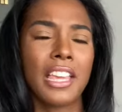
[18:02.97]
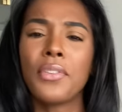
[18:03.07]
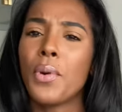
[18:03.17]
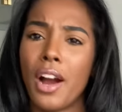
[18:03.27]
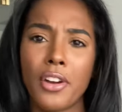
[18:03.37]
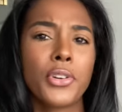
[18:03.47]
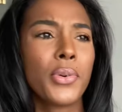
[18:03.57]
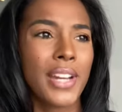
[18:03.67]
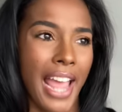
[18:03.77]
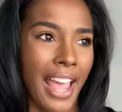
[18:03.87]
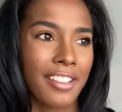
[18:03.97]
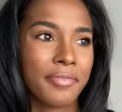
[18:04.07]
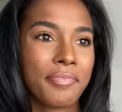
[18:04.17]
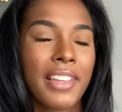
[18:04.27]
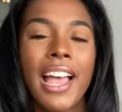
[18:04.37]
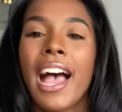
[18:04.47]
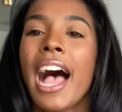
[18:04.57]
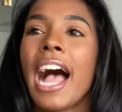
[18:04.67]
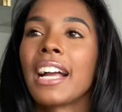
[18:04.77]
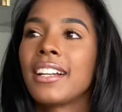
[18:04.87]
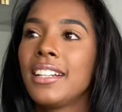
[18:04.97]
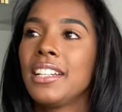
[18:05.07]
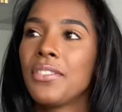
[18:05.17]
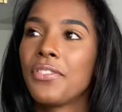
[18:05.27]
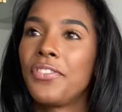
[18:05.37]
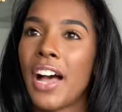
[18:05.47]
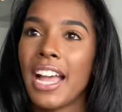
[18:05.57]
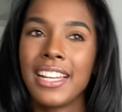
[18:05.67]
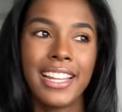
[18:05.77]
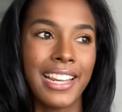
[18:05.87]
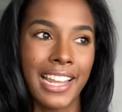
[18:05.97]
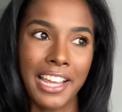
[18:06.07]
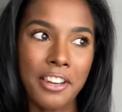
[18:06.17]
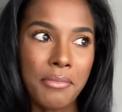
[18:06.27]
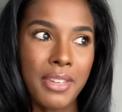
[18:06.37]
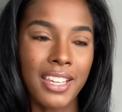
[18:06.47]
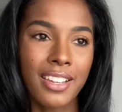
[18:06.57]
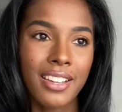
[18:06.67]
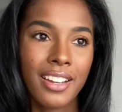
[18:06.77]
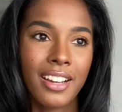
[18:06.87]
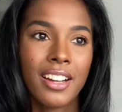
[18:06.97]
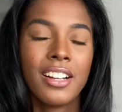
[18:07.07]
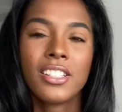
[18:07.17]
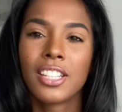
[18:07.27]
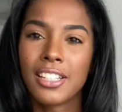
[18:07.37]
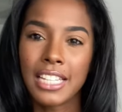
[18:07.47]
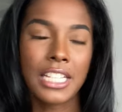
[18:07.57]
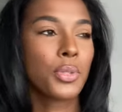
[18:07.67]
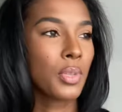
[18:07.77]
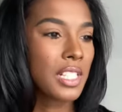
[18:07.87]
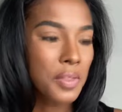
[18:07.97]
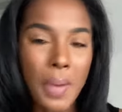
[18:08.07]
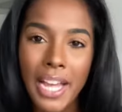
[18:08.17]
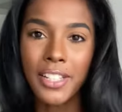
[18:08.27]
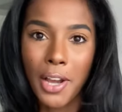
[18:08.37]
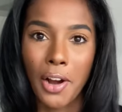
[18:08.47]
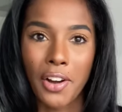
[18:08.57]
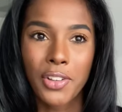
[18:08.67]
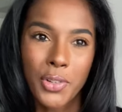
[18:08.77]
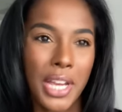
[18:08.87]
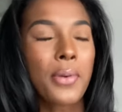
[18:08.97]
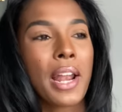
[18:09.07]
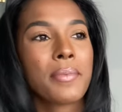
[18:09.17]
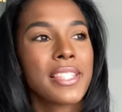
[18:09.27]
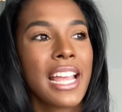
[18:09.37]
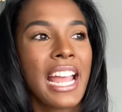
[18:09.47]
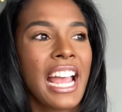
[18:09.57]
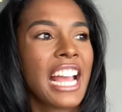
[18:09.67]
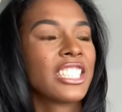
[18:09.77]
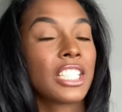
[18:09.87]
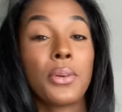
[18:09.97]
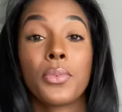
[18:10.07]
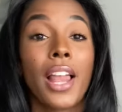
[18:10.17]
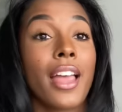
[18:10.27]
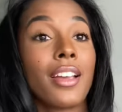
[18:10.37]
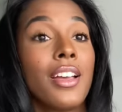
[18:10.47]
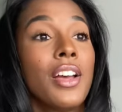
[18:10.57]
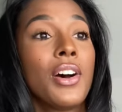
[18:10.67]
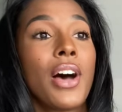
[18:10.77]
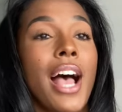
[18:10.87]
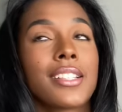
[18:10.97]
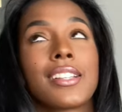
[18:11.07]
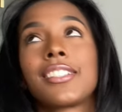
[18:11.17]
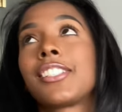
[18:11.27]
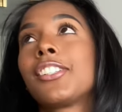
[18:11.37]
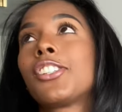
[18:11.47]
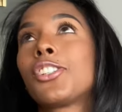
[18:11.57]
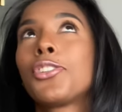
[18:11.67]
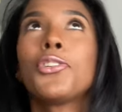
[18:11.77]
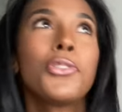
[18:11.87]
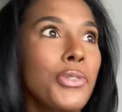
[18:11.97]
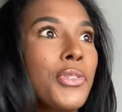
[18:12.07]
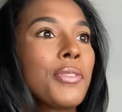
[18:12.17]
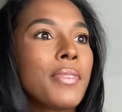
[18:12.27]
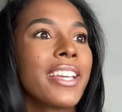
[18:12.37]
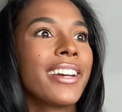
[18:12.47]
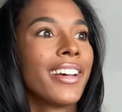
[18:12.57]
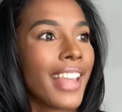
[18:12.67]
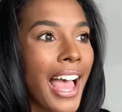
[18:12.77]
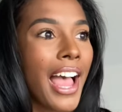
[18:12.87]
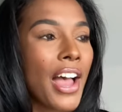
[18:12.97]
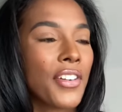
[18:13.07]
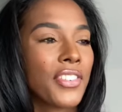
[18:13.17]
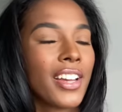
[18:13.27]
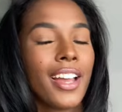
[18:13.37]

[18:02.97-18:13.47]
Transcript: even with her doing that, I couldn't find it in me to disrespect her. You get what I'm saying? And she, like, I say she chewed me alive.